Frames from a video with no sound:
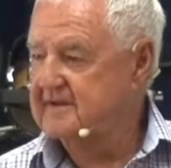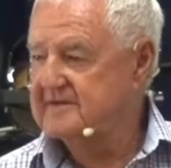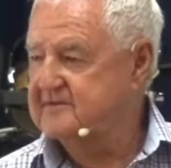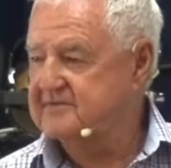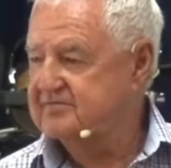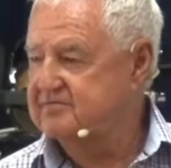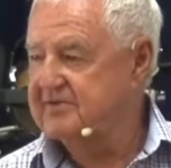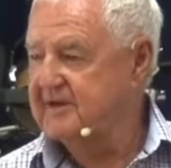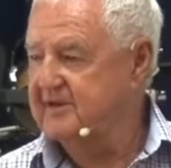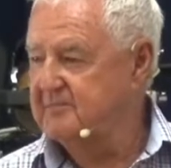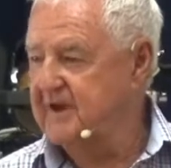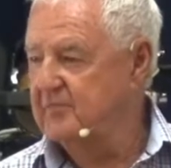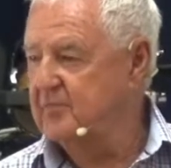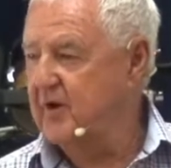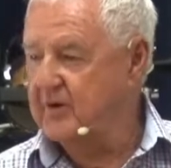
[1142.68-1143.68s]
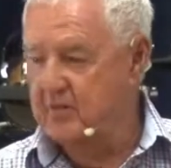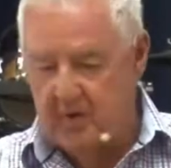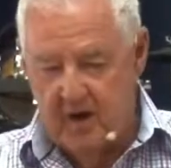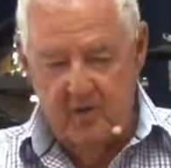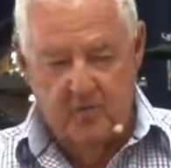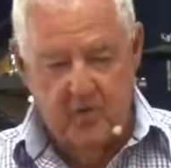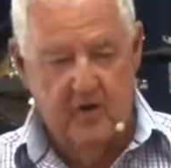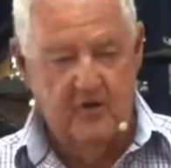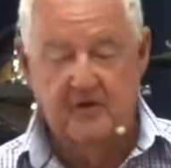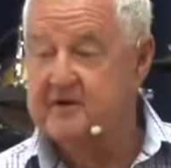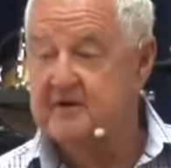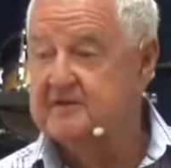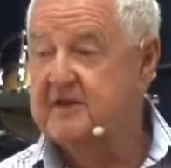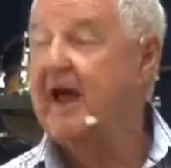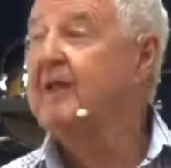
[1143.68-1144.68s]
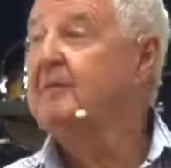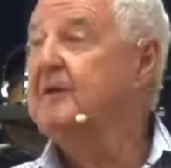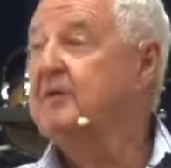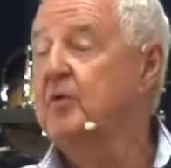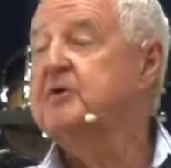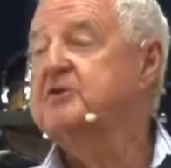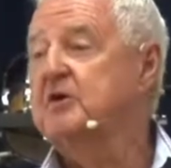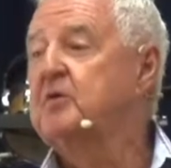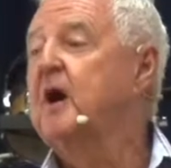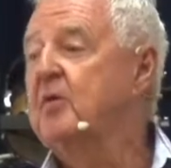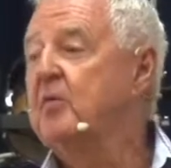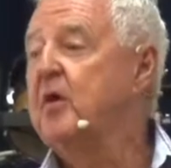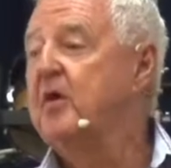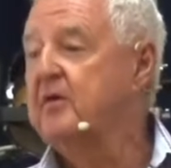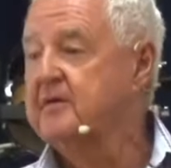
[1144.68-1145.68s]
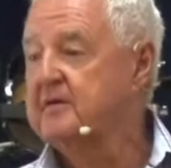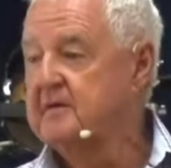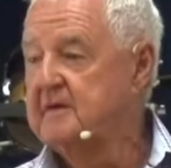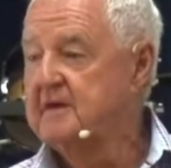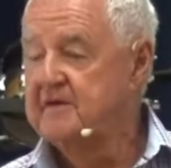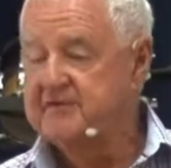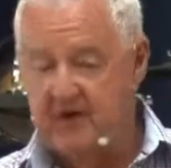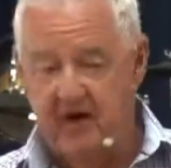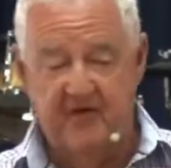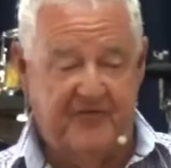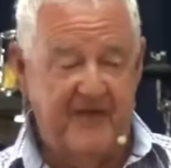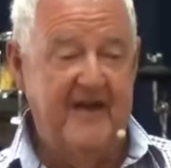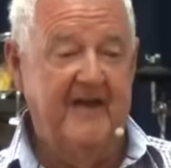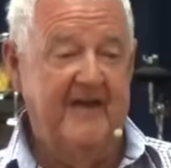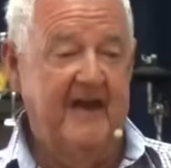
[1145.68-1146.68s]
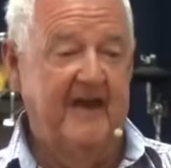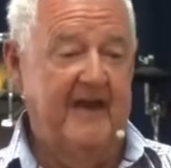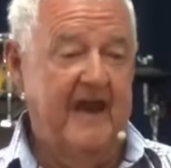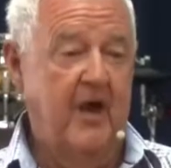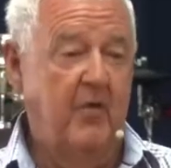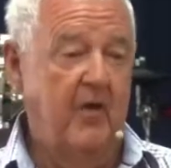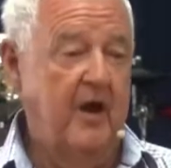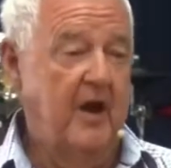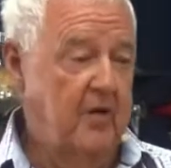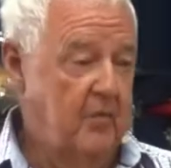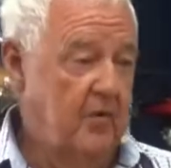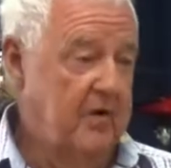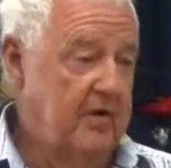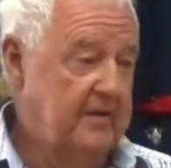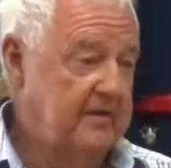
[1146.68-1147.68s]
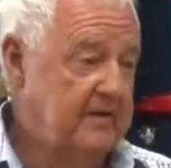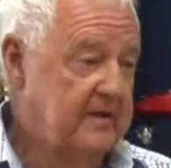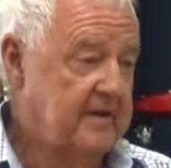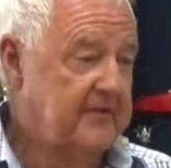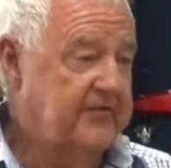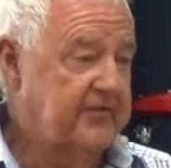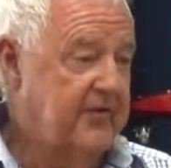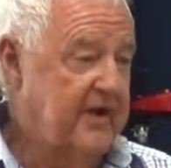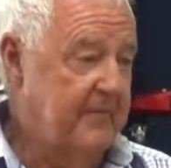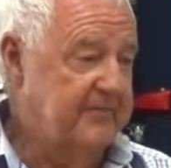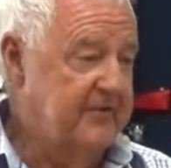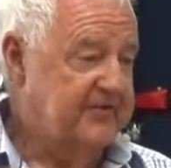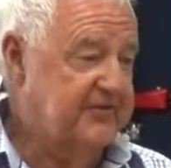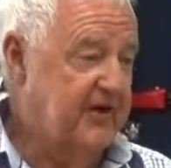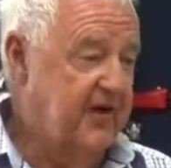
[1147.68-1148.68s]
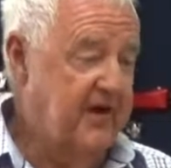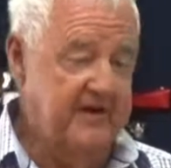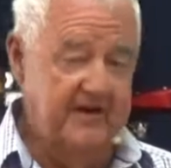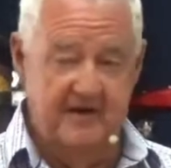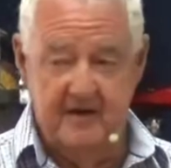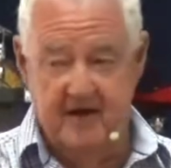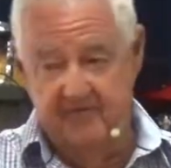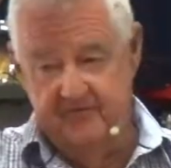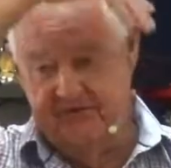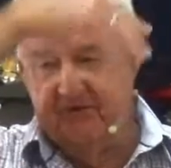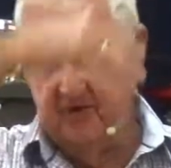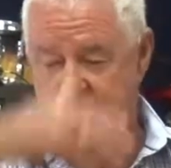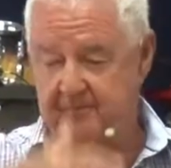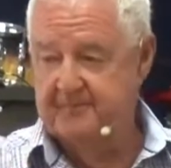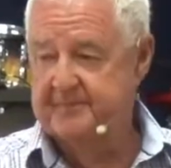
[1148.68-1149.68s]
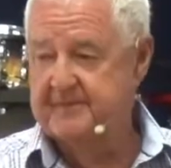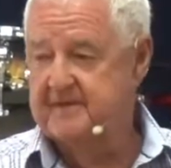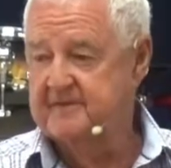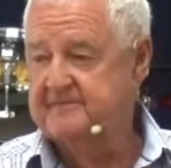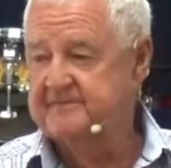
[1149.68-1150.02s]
Yes, what do you mean? What do I want? Tell me, what do I want? So I found out now what I want, three up the side and over the top.